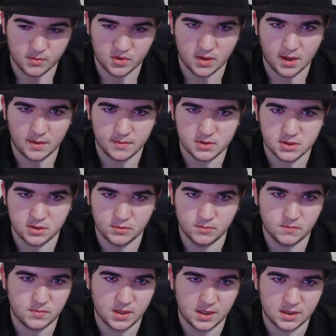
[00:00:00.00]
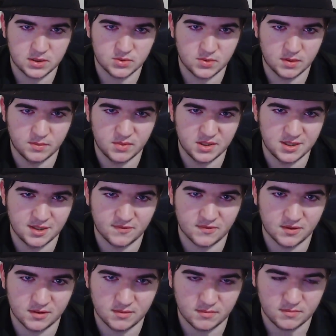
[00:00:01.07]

perhaps things would have been different.